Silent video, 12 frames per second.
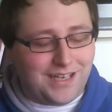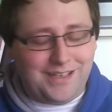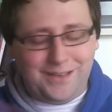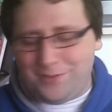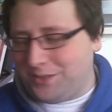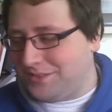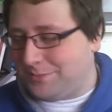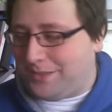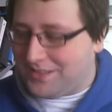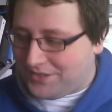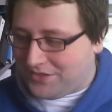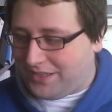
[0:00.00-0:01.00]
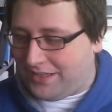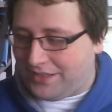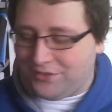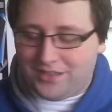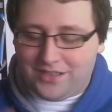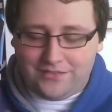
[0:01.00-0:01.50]
though it's PS3 and
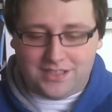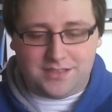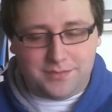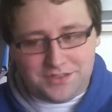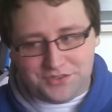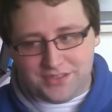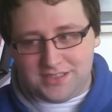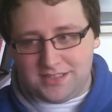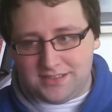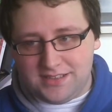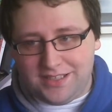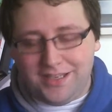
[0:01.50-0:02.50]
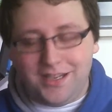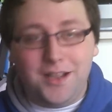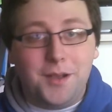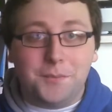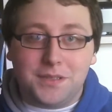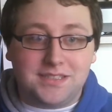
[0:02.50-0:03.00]
you'll have Xbox 360,
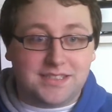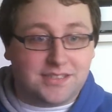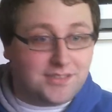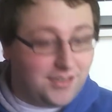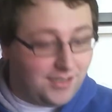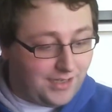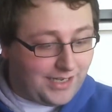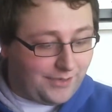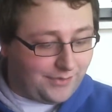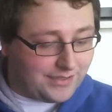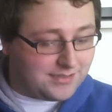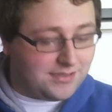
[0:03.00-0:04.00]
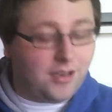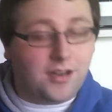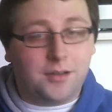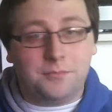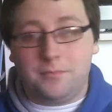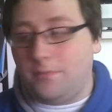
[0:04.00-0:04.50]
but still. Anyways,
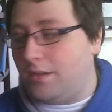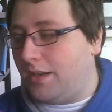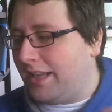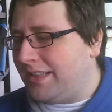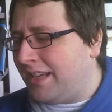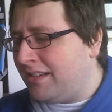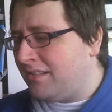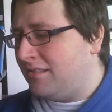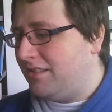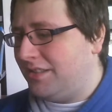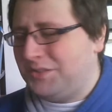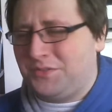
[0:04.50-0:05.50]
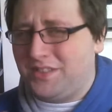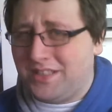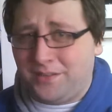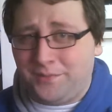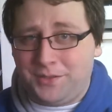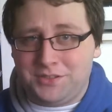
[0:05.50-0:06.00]
and then it was really
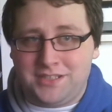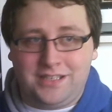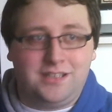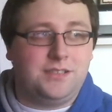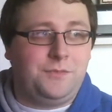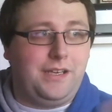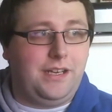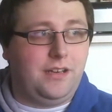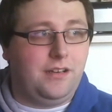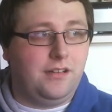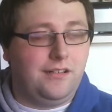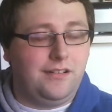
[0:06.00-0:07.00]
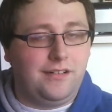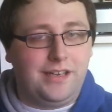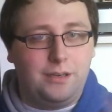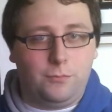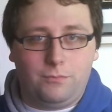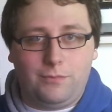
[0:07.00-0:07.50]
confusing because we
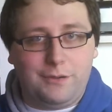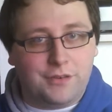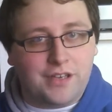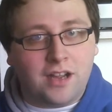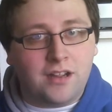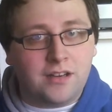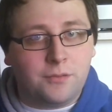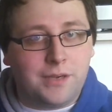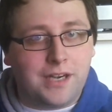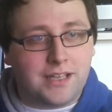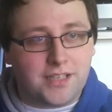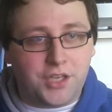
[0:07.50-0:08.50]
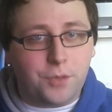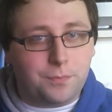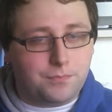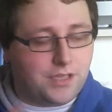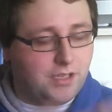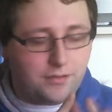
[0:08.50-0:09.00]
were done. We got
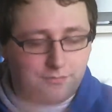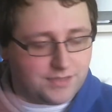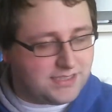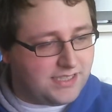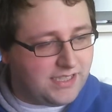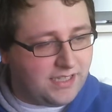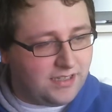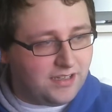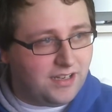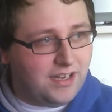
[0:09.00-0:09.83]
the receipt,